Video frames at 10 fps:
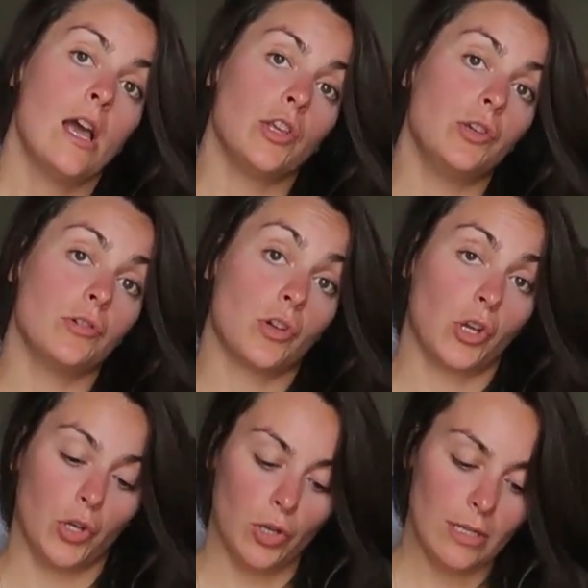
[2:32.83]
You
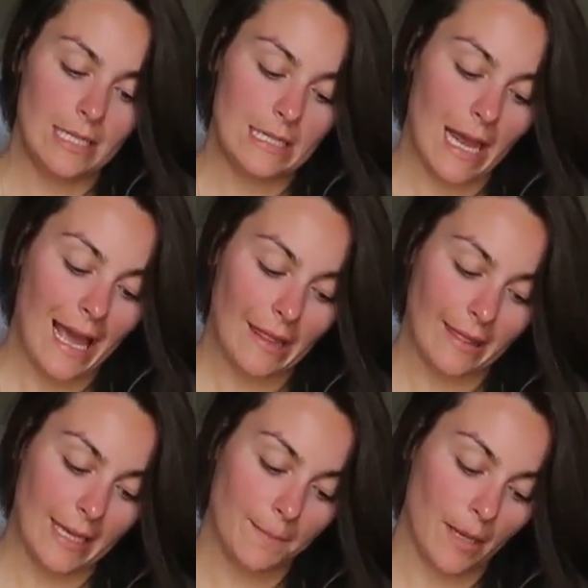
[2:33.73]
could, I
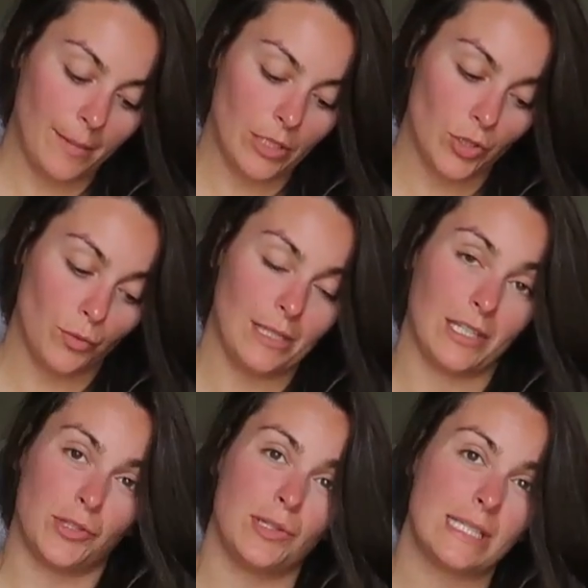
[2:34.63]
think, maybe do with
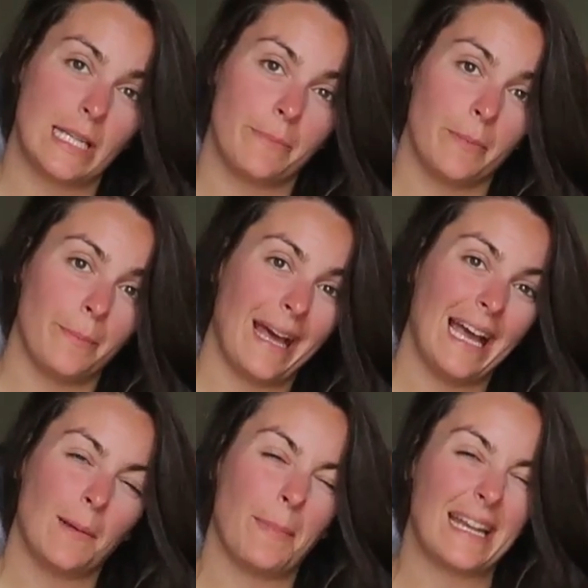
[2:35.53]
a 2 sleeping
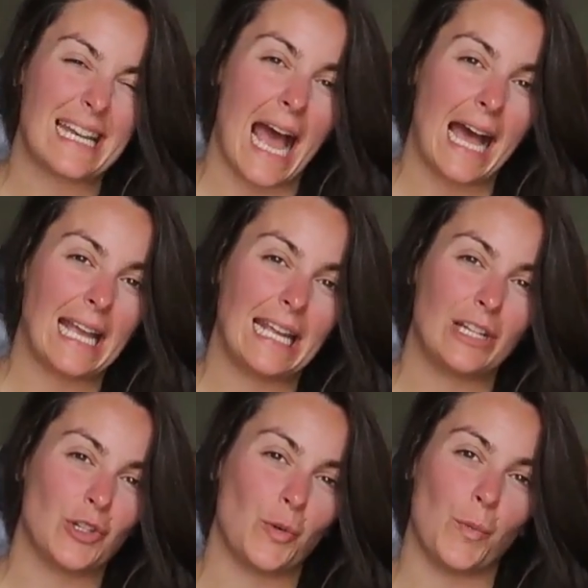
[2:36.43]
bag, but I
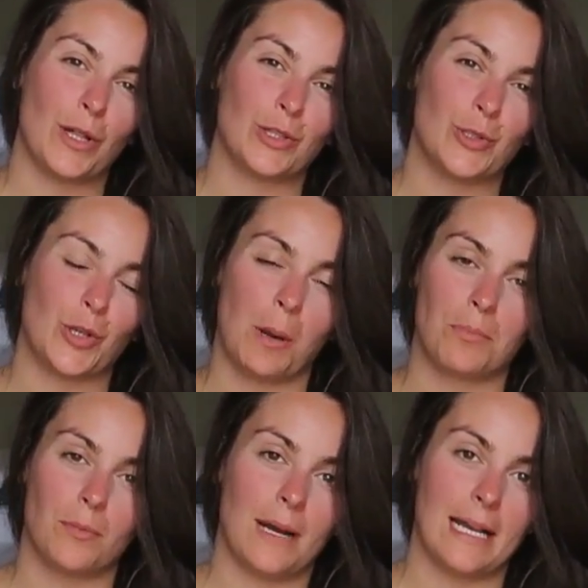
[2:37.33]
don't want to
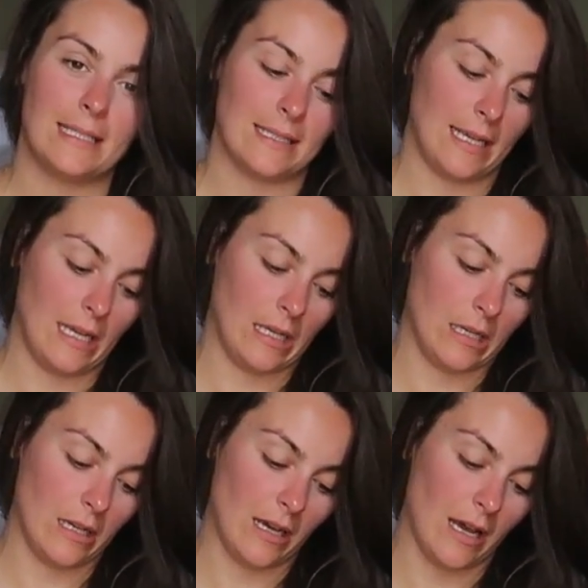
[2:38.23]
compromise
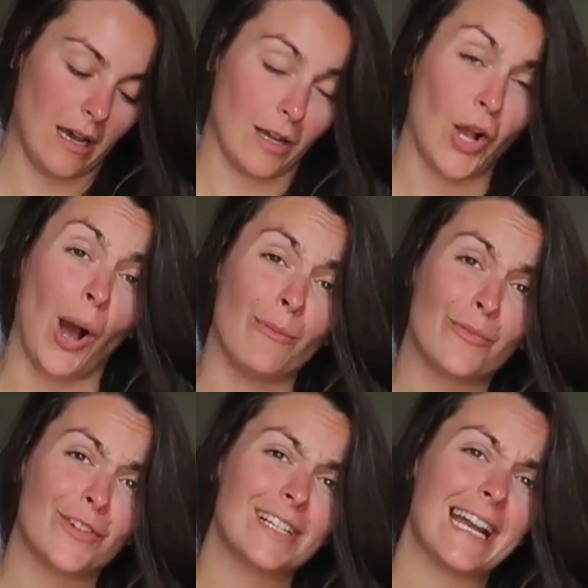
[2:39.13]
in
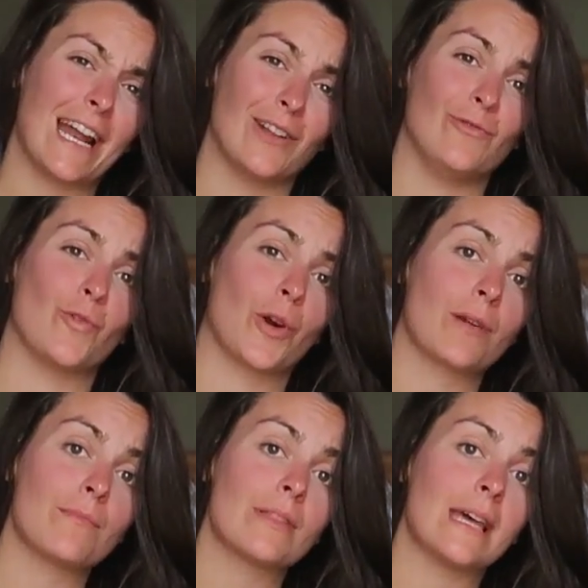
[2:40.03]
comfort and in
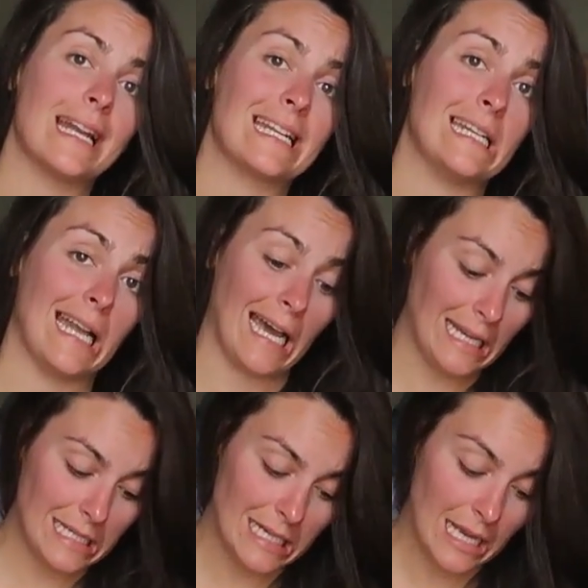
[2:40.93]
warmth at
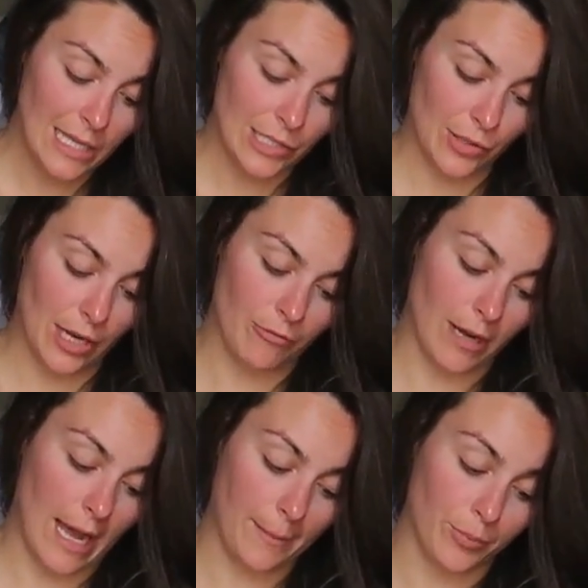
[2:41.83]
night, so
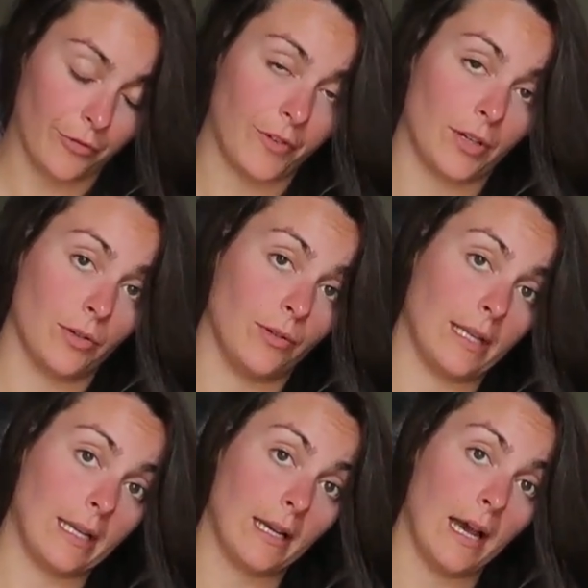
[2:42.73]
I prefer
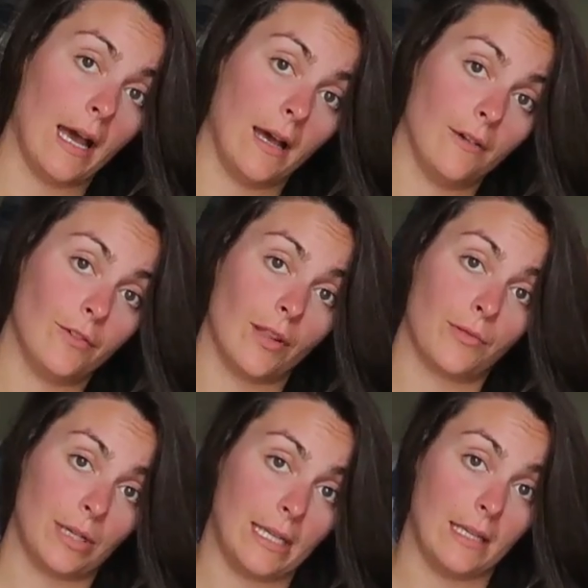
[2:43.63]
going for a
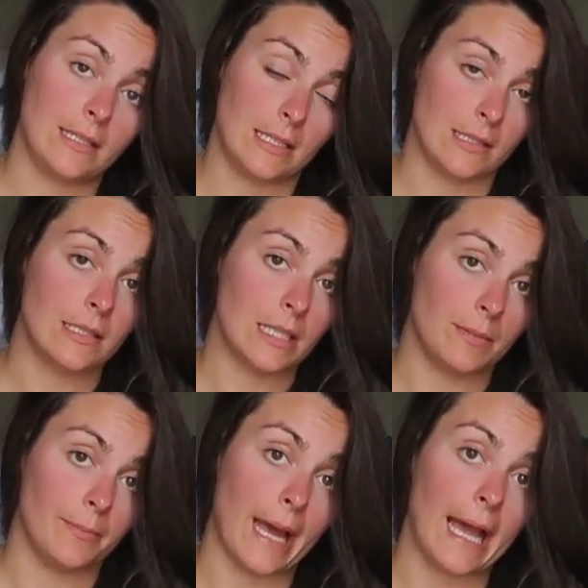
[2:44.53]
3-season
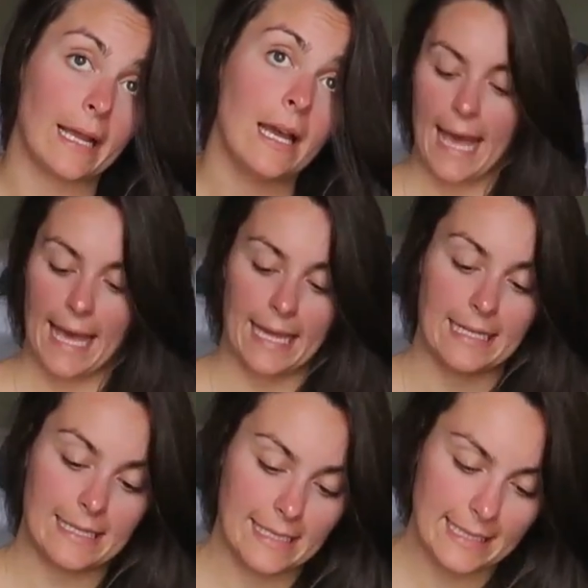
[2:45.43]
sleeping bag.
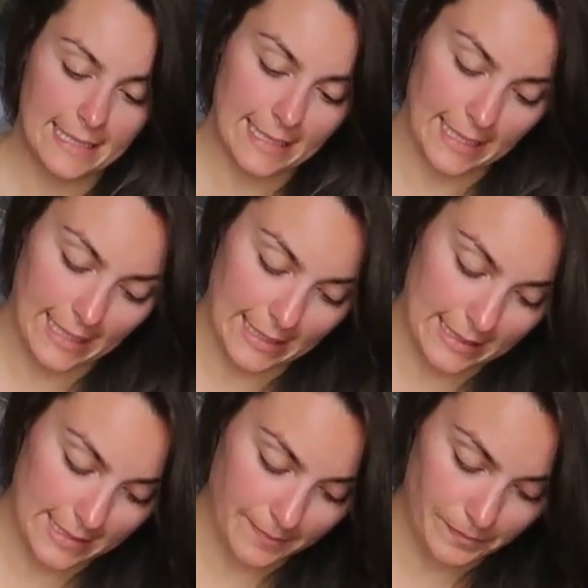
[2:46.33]
And this
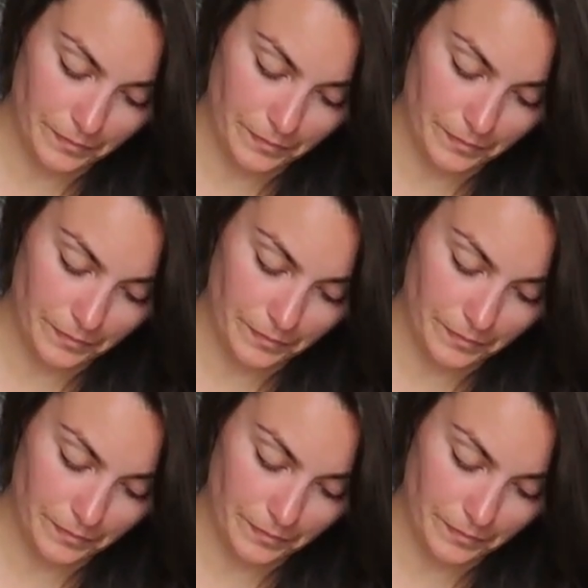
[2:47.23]
is